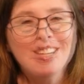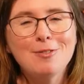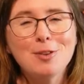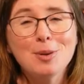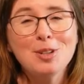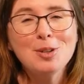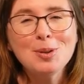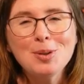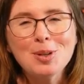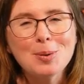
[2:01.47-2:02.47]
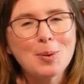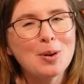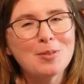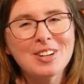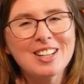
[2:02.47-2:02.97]
If you are new, you
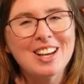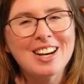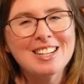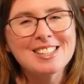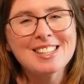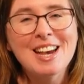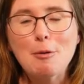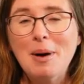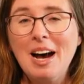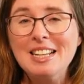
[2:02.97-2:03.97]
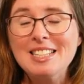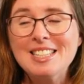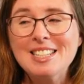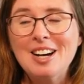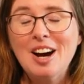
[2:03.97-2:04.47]
won't realize,
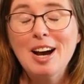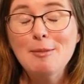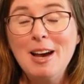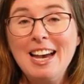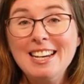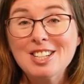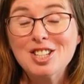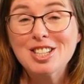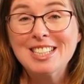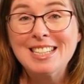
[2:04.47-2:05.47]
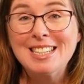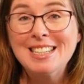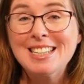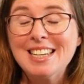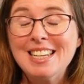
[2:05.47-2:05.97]
but I'm
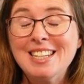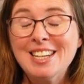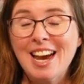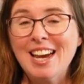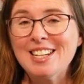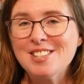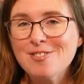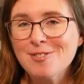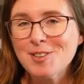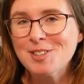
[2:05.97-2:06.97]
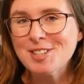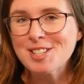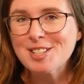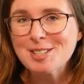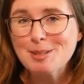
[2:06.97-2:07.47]
actually in a
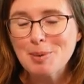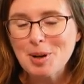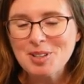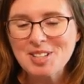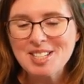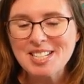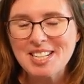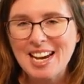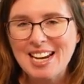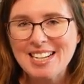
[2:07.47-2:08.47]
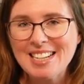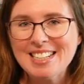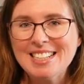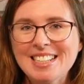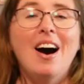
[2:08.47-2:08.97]
different spot
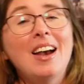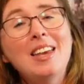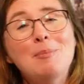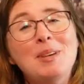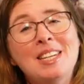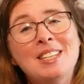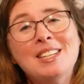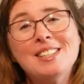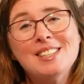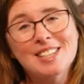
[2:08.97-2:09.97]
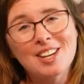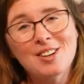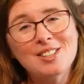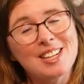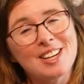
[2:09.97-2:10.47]
today. I am in
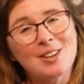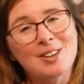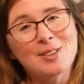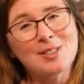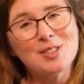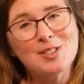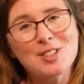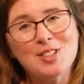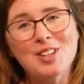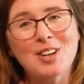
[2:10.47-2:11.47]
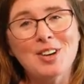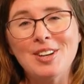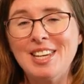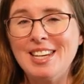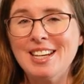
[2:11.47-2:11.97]
Zigozago's studio
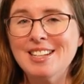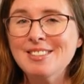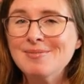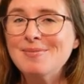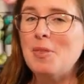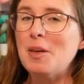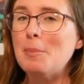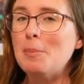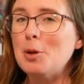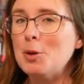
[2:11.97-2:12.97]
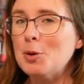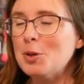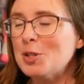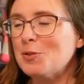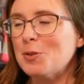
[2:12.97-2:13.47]
here, the
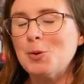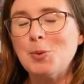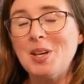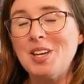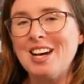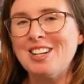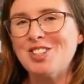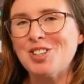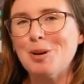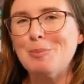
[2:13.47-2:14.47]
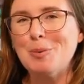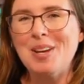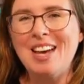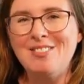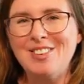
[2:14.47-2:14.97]
beautiful yarn shop
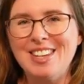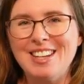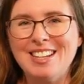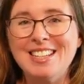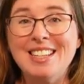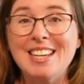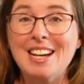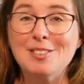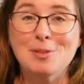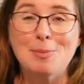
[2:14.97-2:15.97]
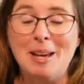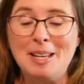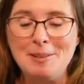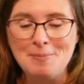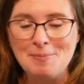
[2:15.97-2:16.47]
we have here in Castle,
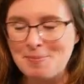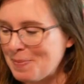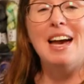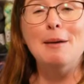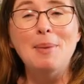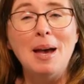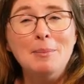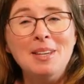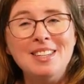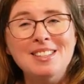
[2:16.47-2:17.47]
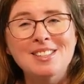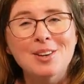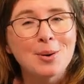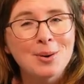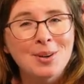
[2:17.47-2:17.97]
Maine. And Pammy is
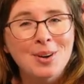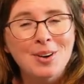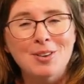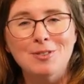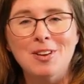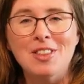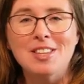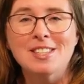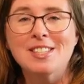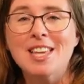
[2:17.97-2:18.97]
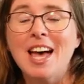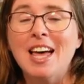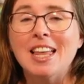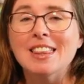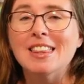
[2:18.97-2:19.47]
the owner of this
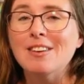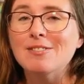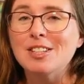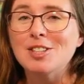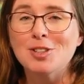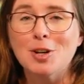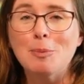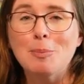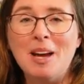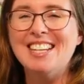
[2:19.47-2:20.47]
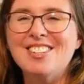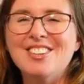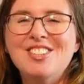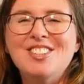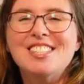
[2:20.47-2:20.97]
lovely shop. And
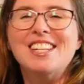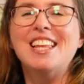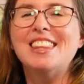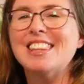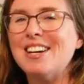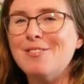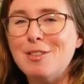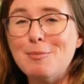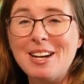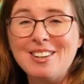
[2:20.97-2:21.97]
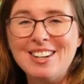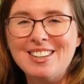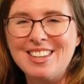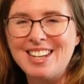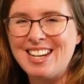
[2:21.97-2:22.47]
don't you just love the
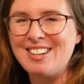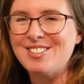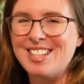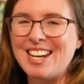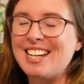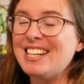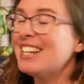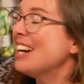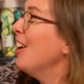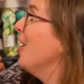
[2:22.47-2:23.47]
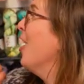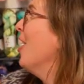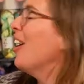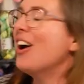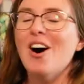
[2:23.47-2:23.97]
background that I have today?
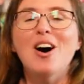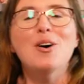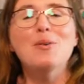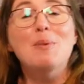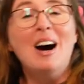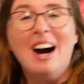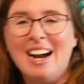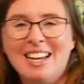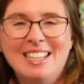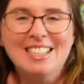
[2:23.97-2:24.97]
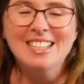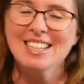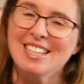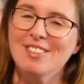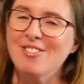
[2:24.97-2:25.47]
Oh my,
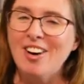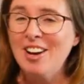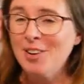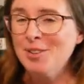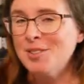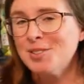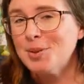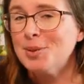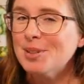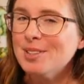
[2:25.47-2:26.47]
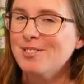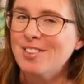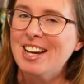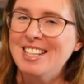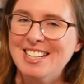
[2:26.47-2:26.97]
if I owned all of
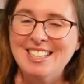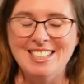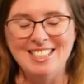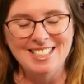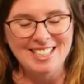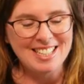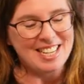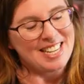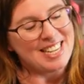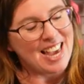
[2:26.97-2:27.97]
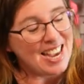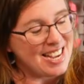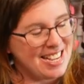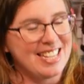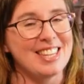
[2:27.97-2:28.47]
that yarn,
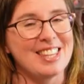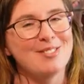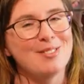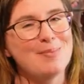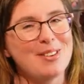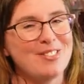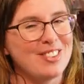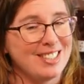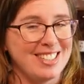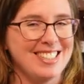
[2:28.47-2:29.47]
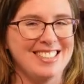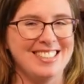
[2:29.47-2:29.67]
yay, that would be fun.